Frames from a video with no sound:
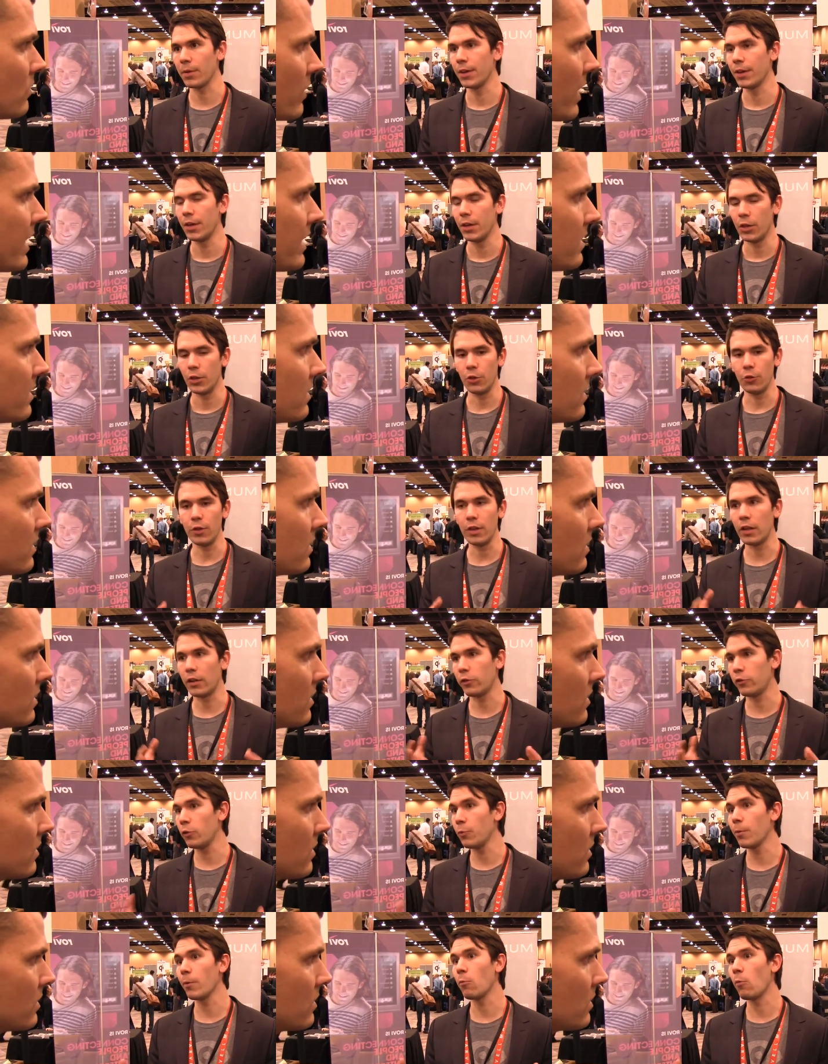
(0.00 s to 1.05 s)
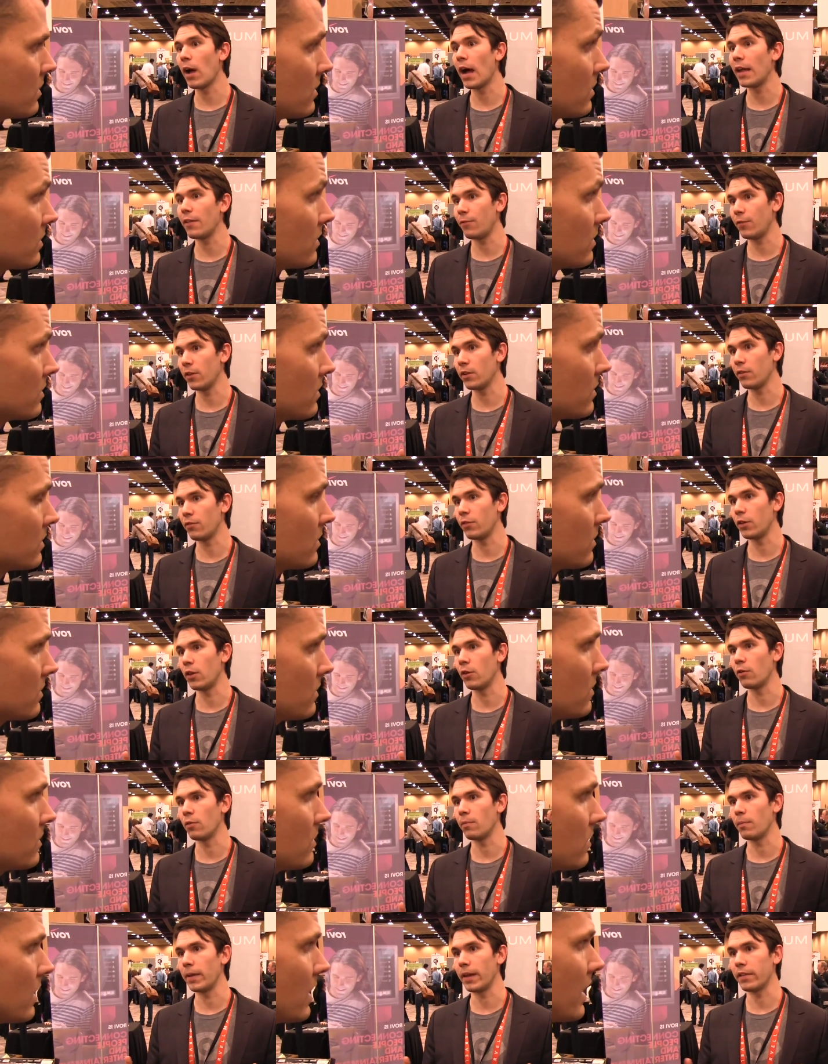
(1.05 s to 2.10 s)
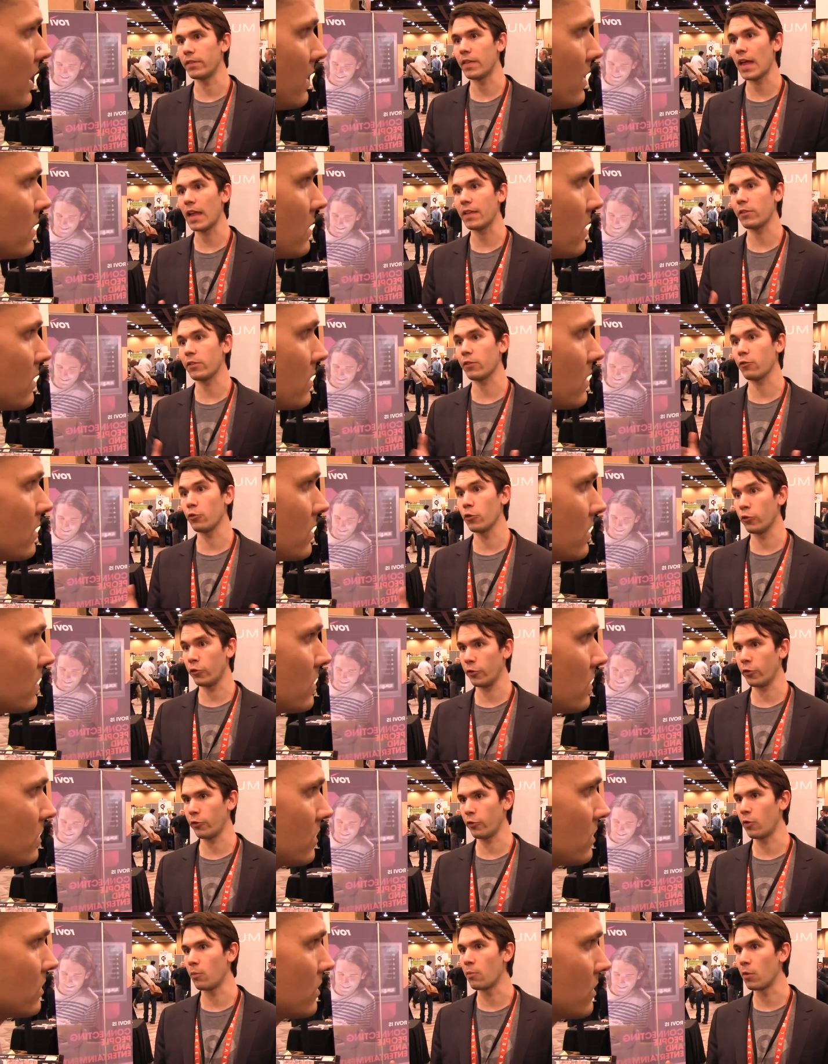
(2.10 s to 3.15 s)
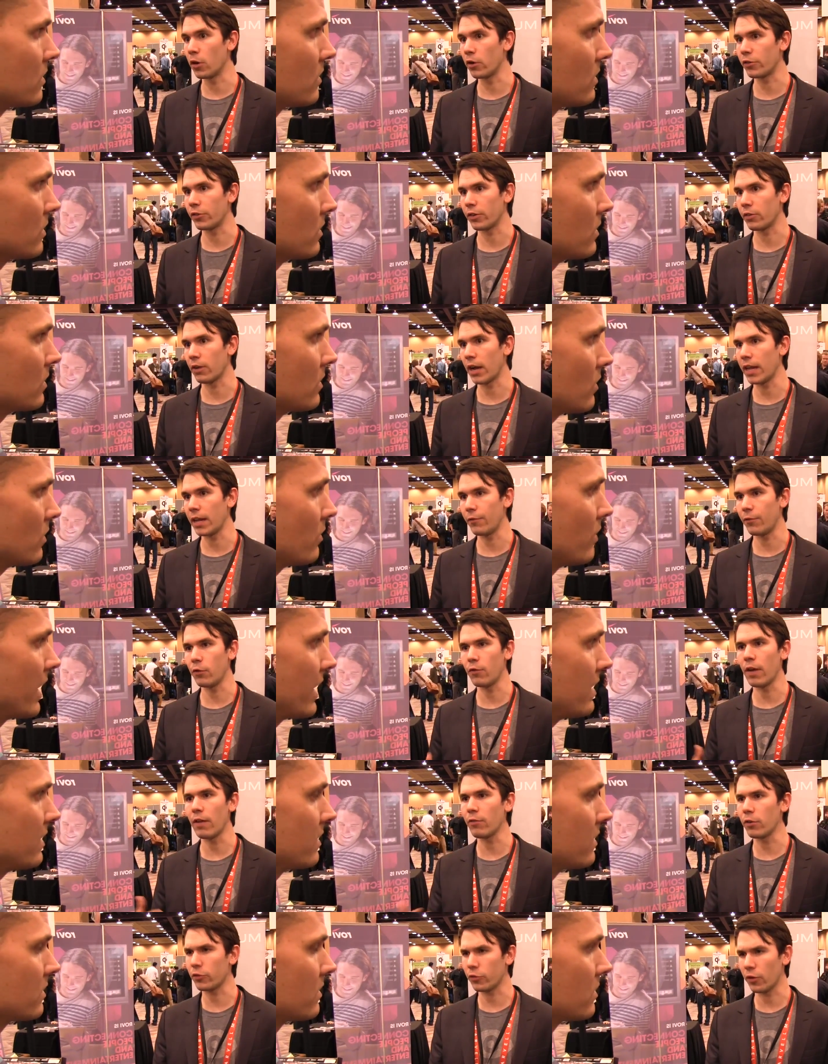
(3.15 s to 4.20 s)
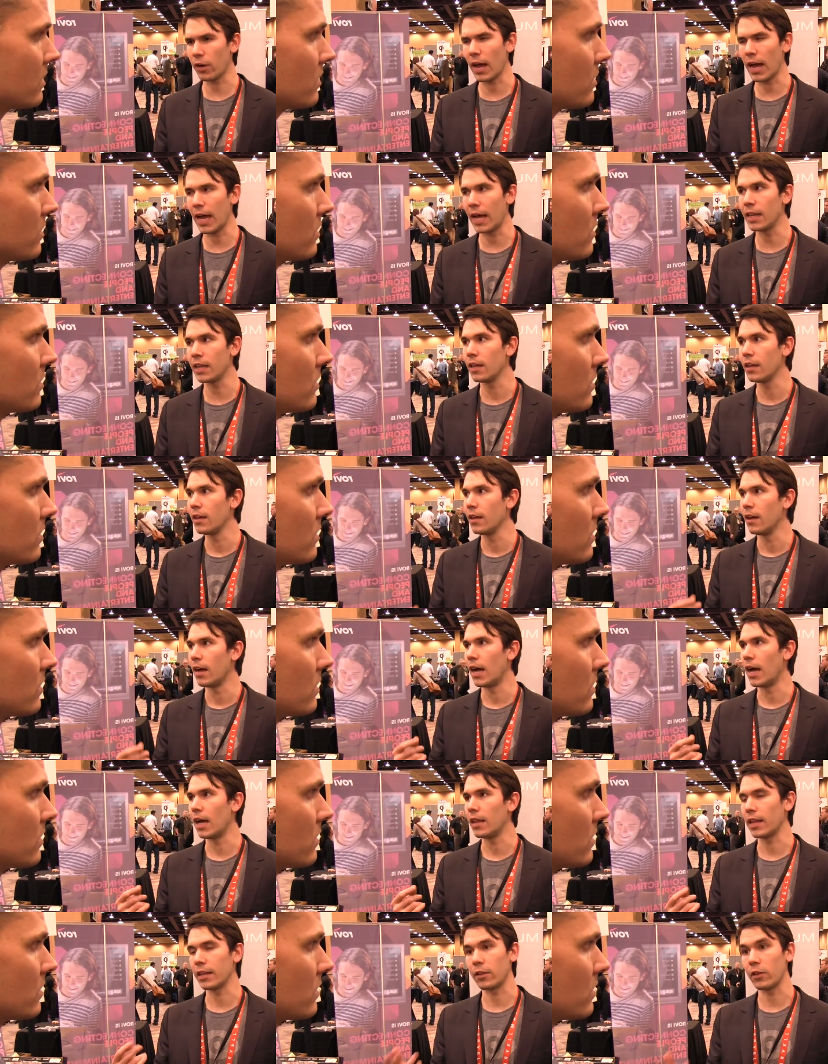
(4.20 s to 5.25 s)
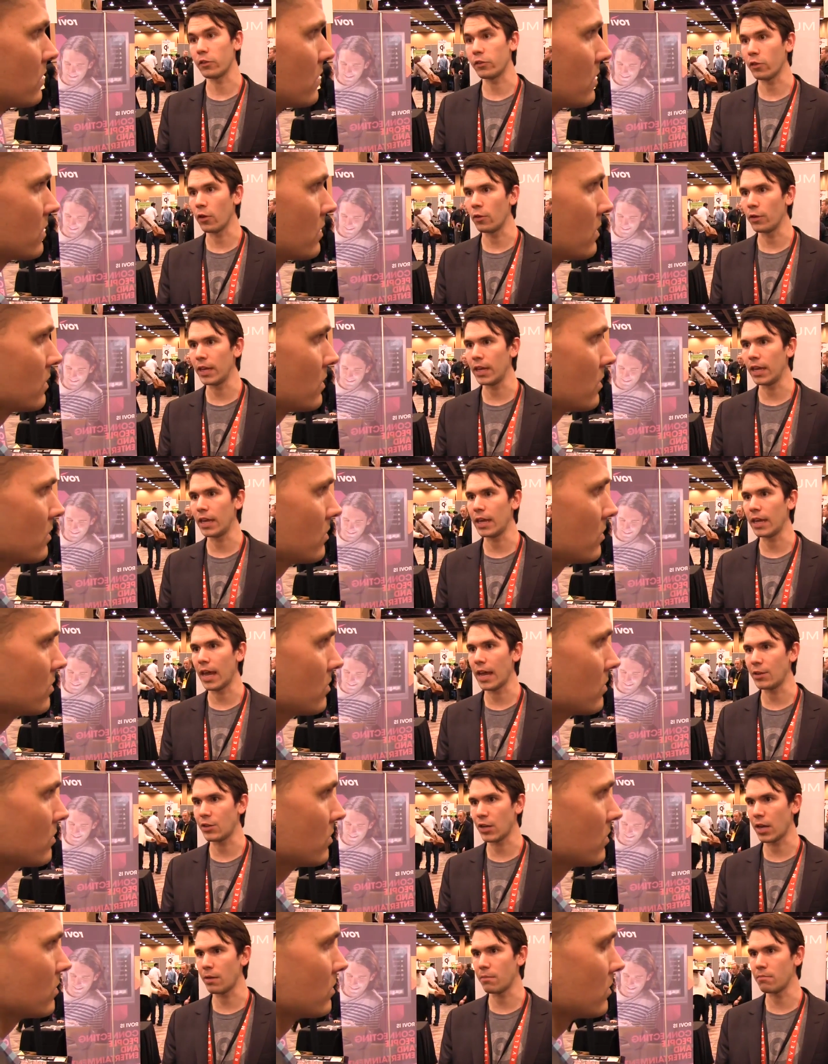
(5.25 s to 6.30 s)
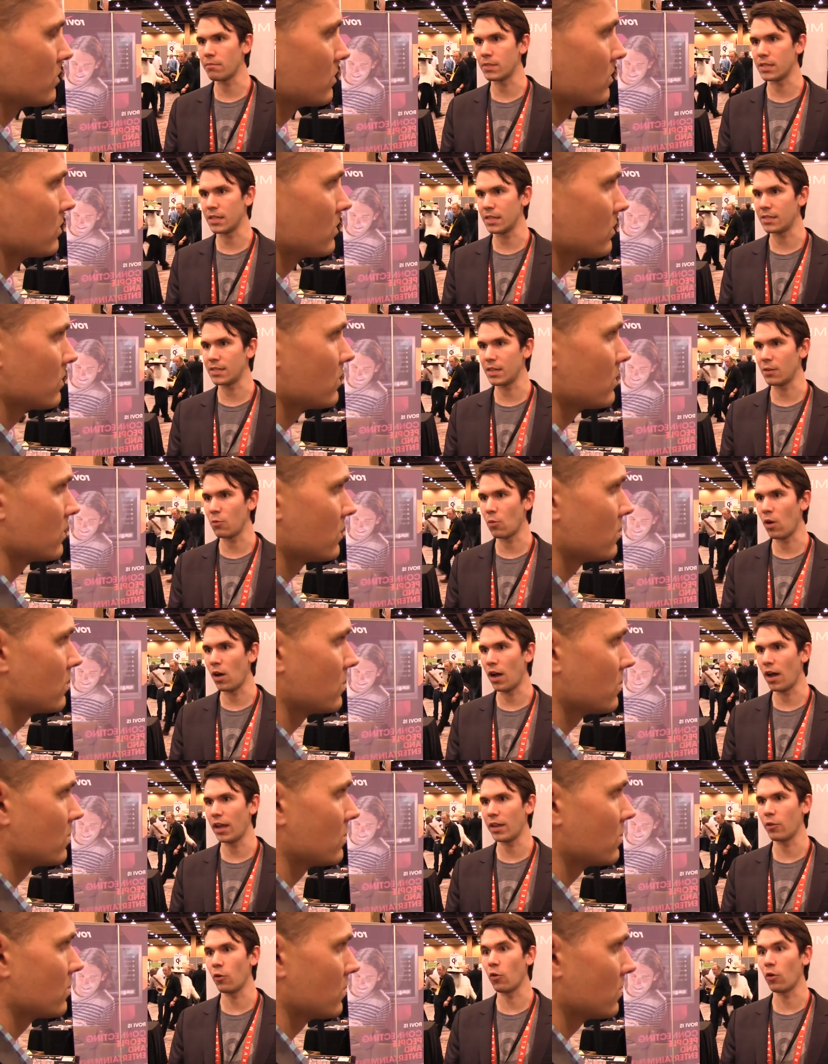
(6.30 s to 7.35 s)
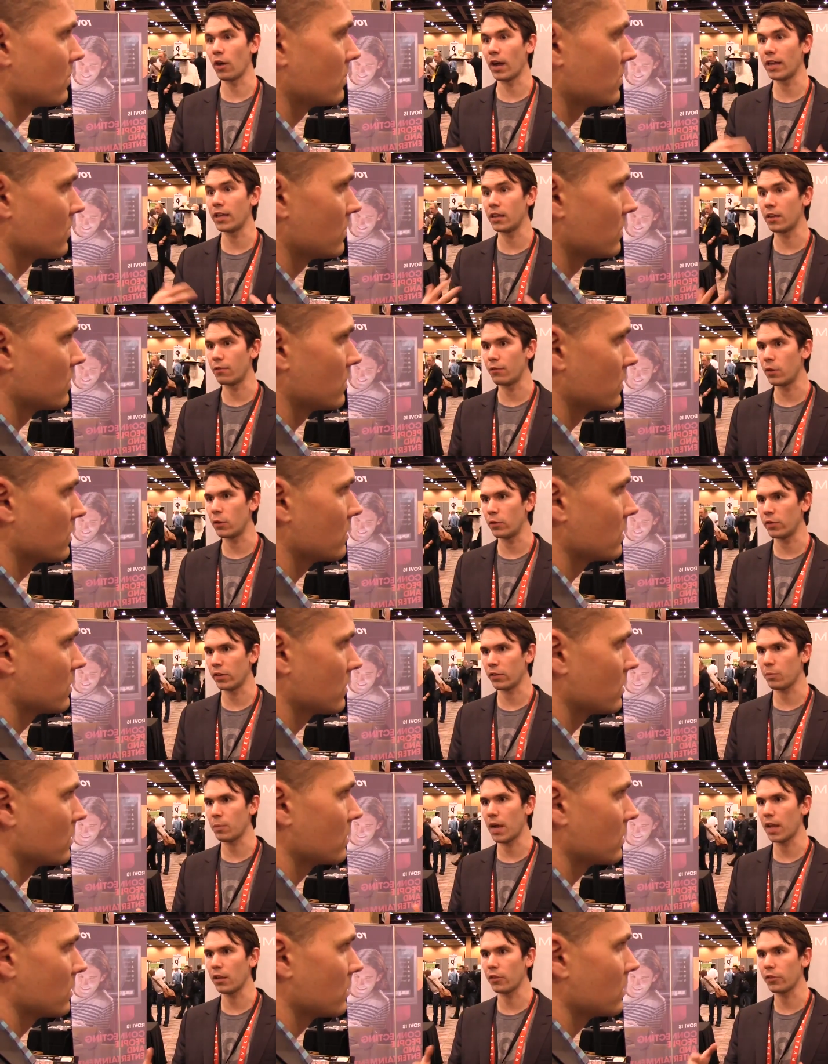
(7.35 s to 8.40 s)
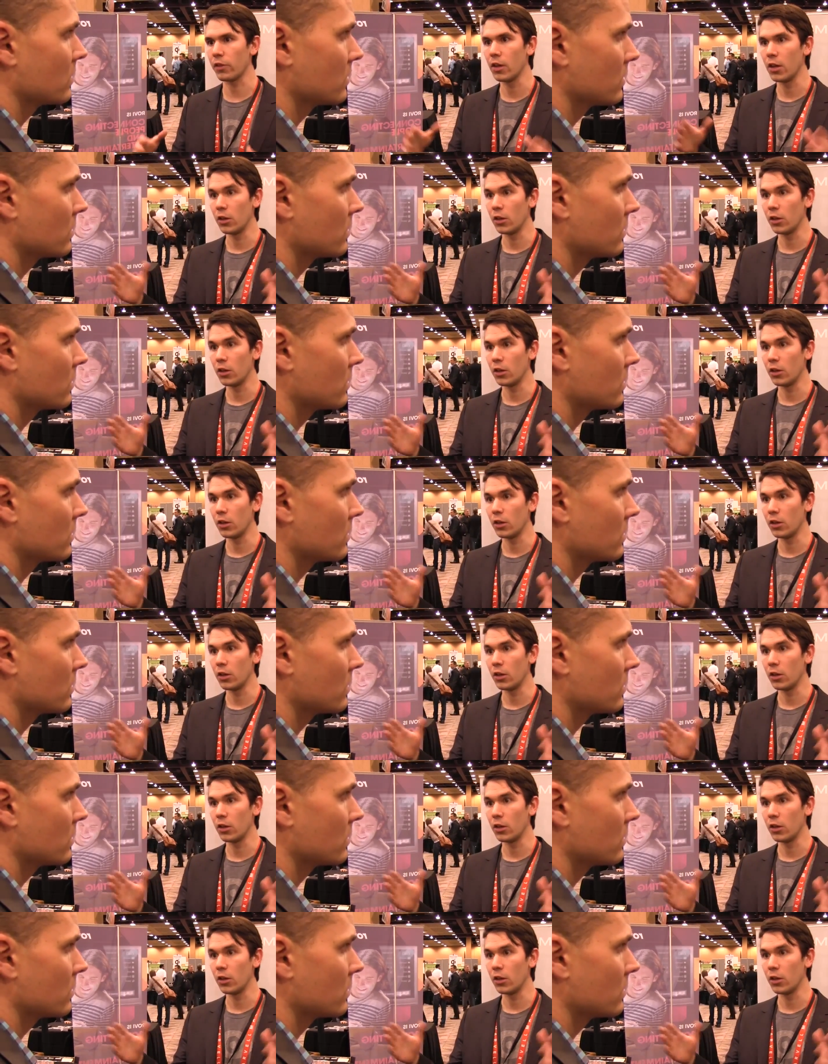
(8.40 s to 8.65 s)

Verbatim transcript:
Speaker 1: Right. You need a super wide field of view because uh-huh. that's crucial to immersion, right? If right. you've ever tried uh, like the Sony HMZT1 or any of the Vuzix models,